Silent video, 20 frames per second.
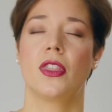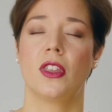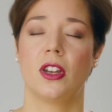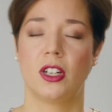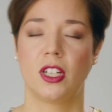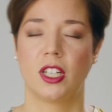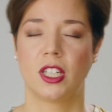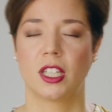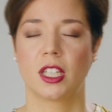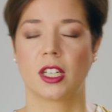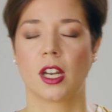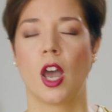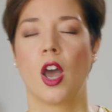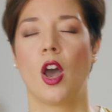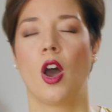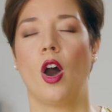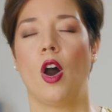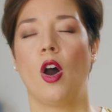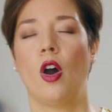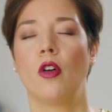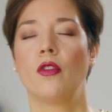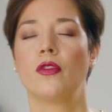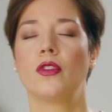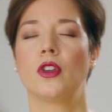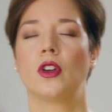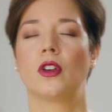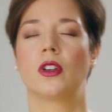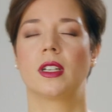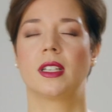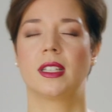third of
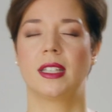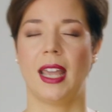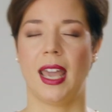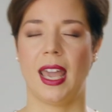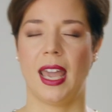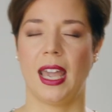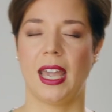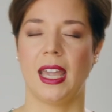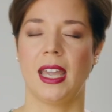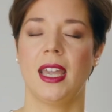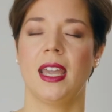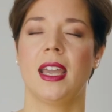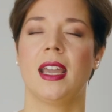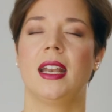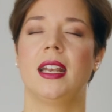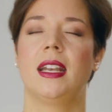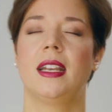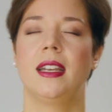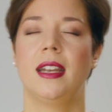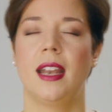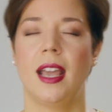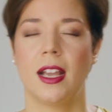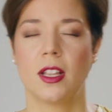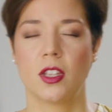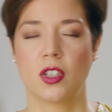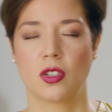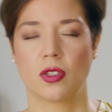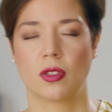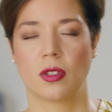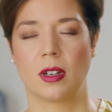your day
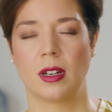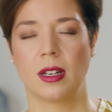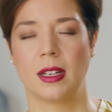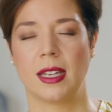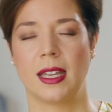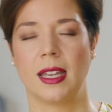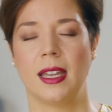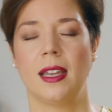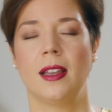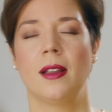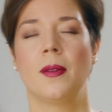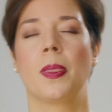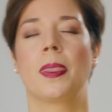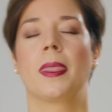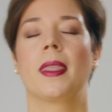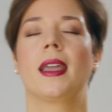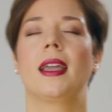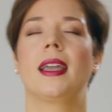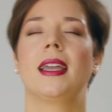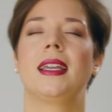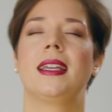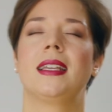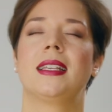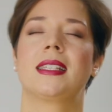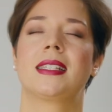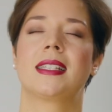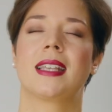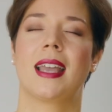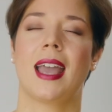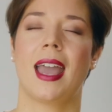naturally
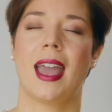is